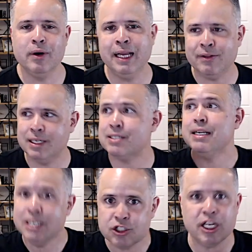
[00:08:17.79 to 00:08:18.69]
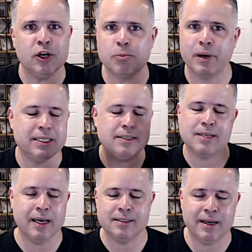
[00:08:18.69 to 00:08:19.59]
Now, there's his general presence.
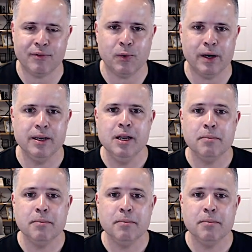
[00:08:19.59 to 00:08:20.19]
God is everywhere.